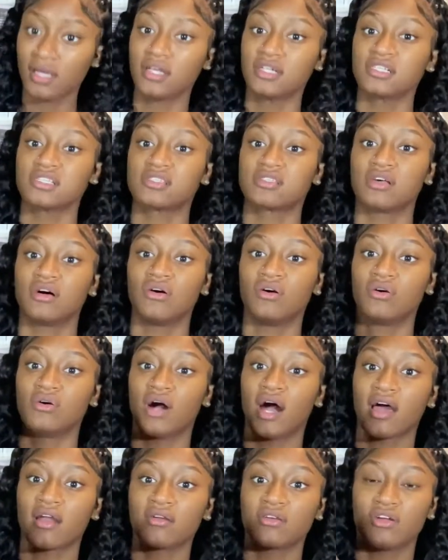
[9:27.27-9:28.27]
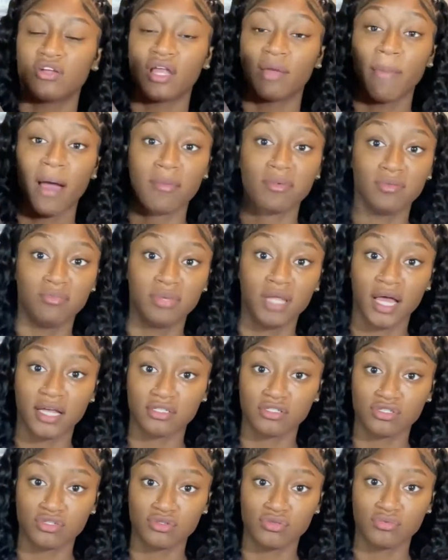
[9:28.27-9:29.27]
So I don't know, they might be
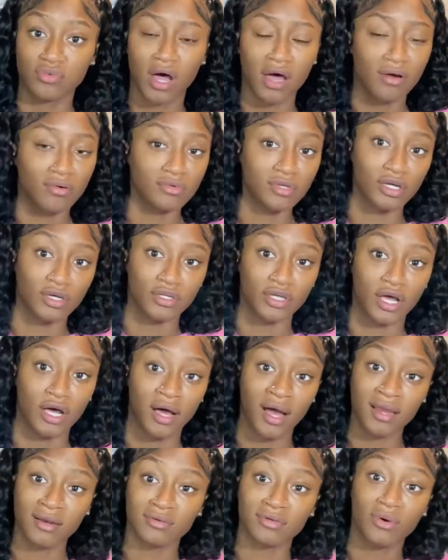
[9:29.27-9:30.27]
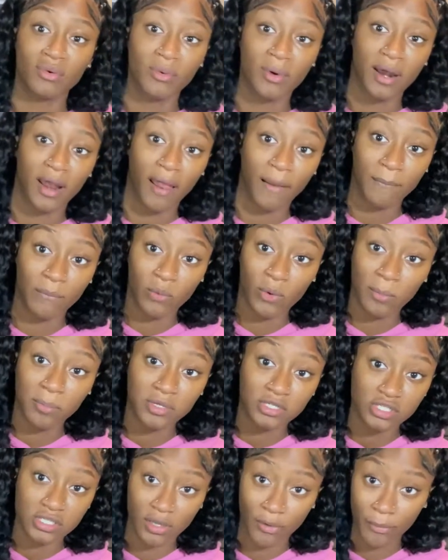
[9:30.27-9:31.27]
black too. I don't know, y'all. I don't know what
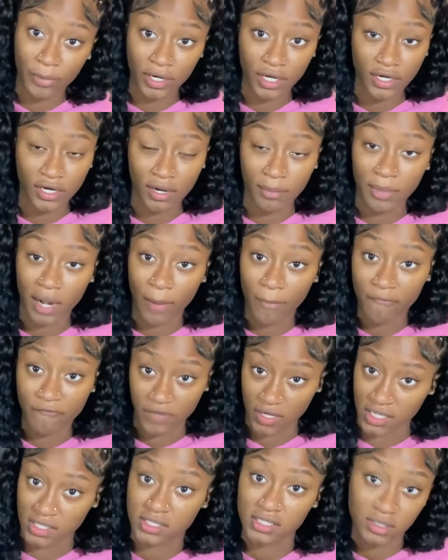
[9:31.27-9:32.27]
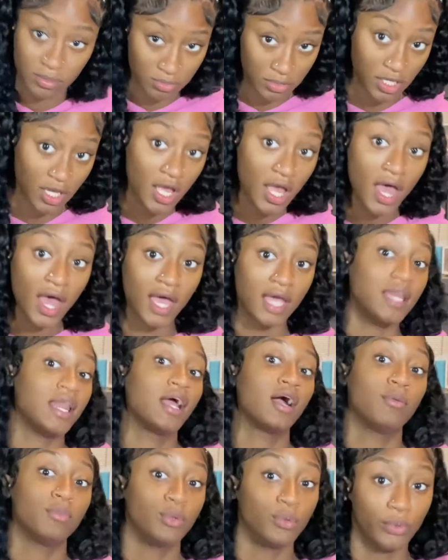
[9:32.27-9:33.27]
pictures I'm putting here, but I'm gonna find something and they're
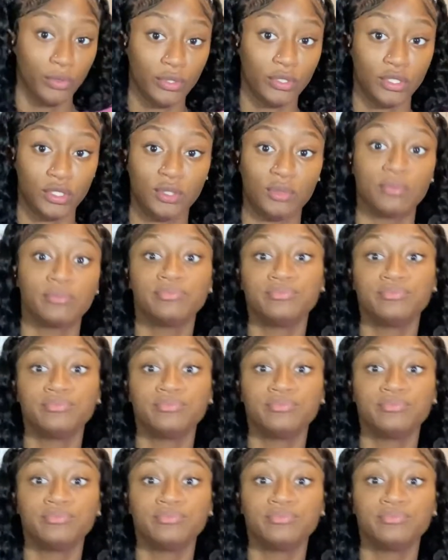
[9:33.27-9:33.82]
gonna be real cute.